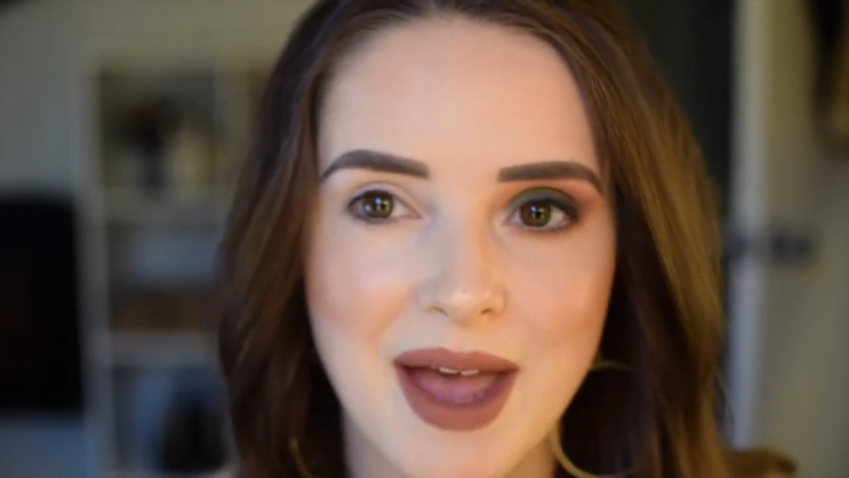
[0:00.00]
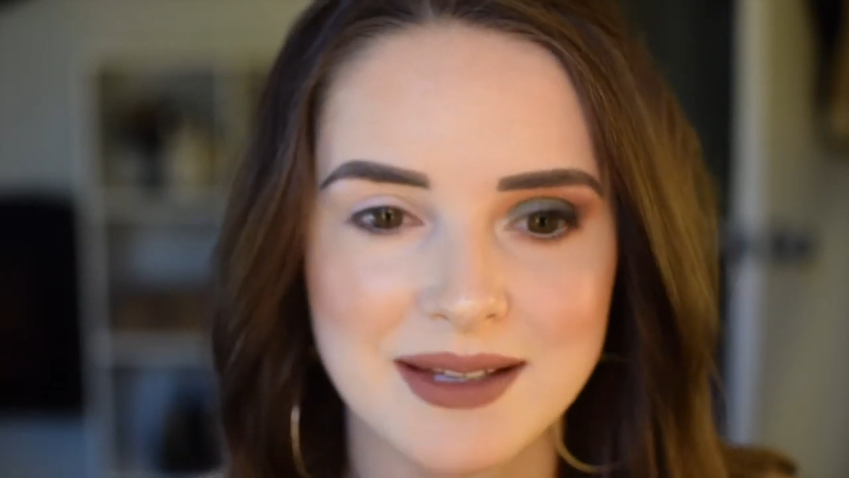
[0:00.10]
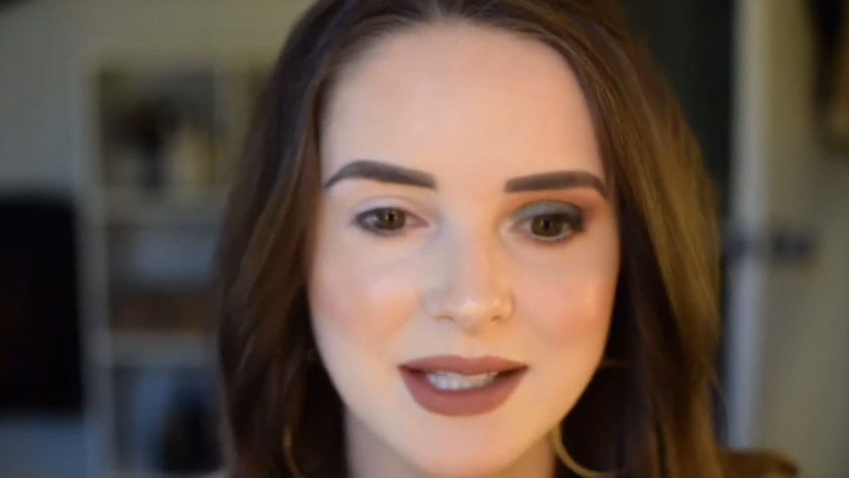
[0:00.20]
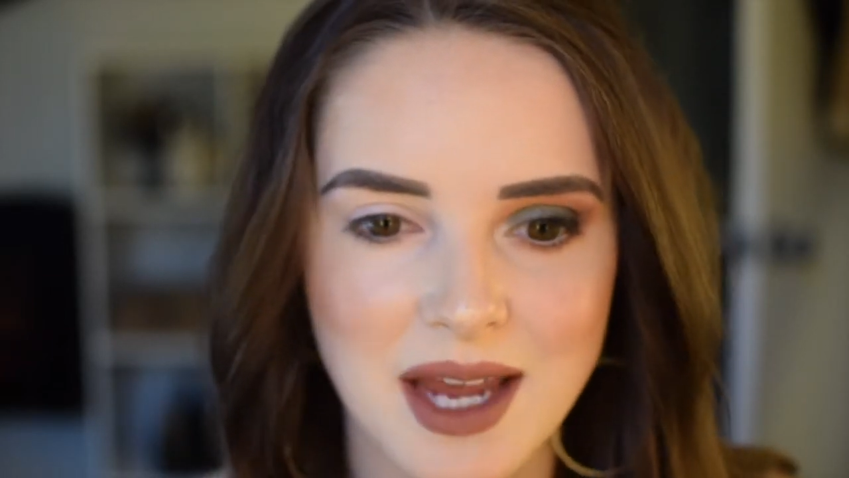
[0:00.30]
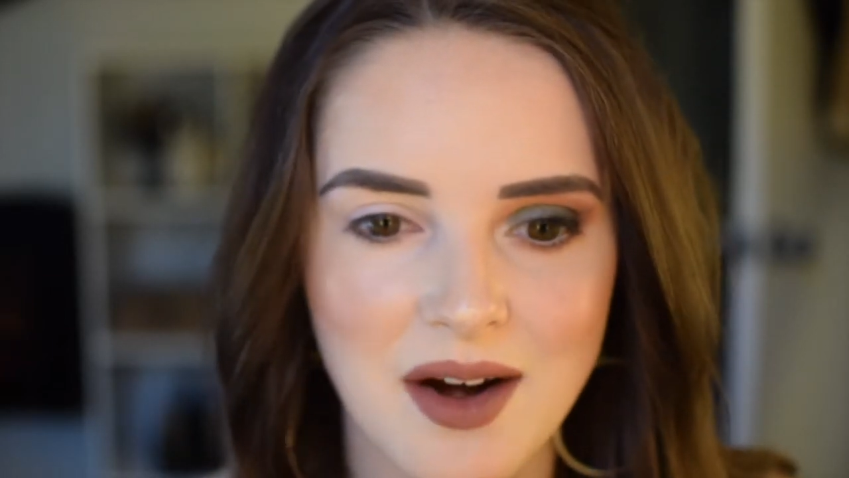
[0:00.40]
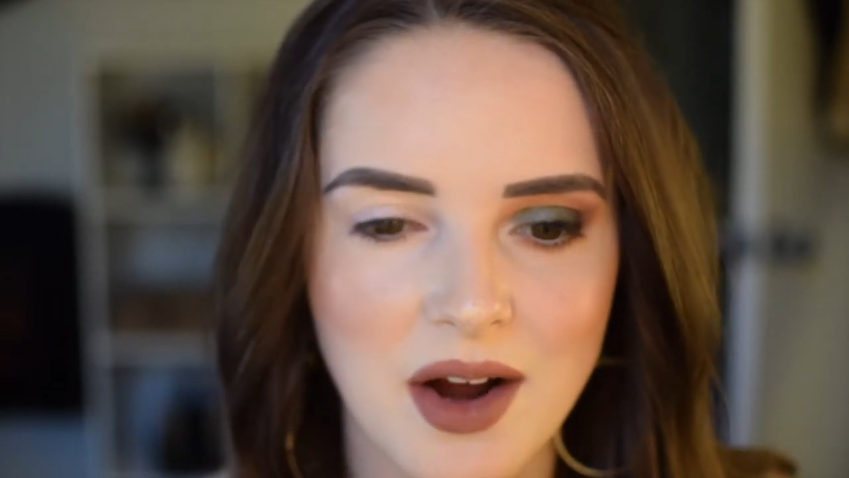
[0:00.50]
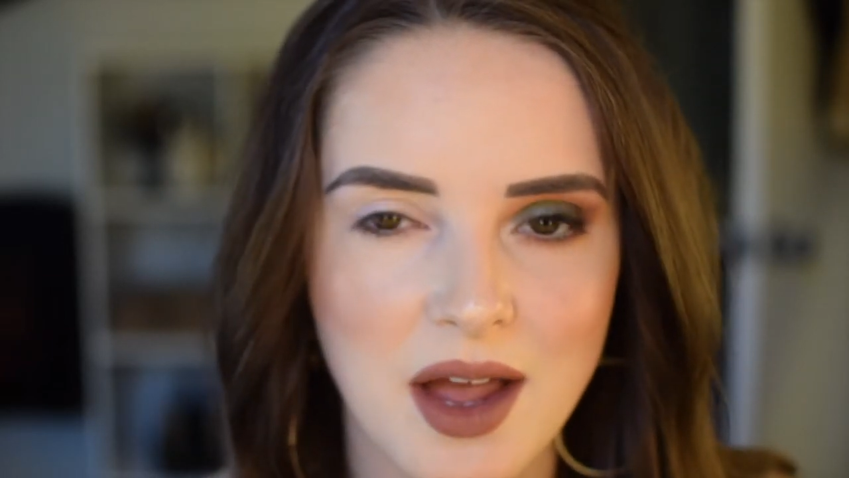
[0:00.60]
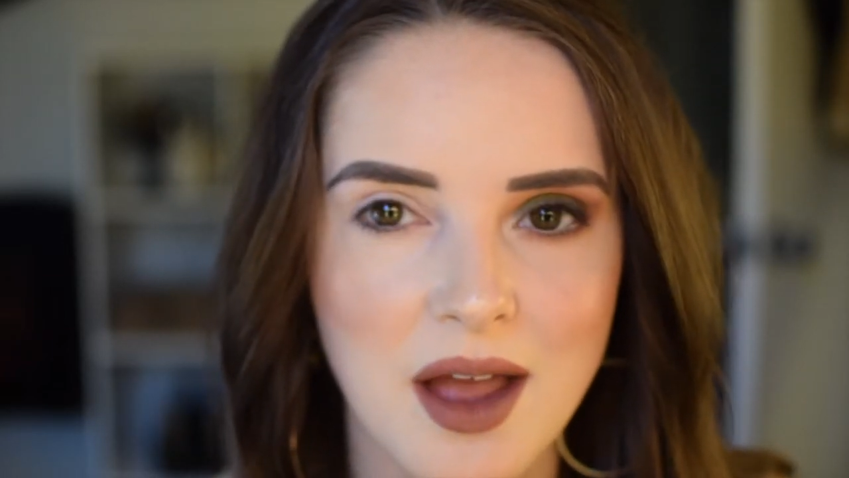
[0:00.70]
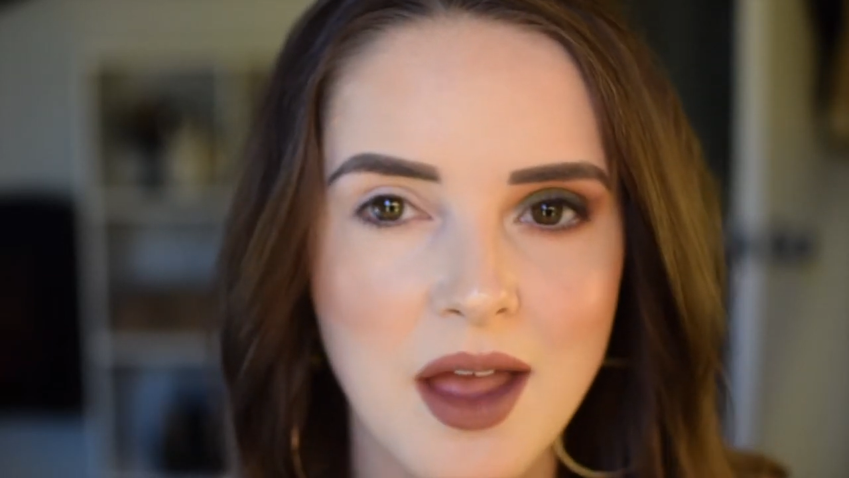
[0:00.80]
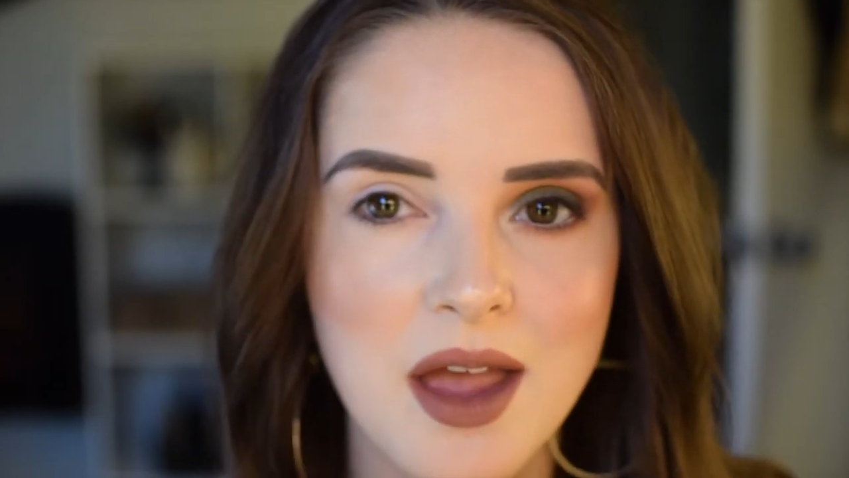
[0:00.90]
mascara,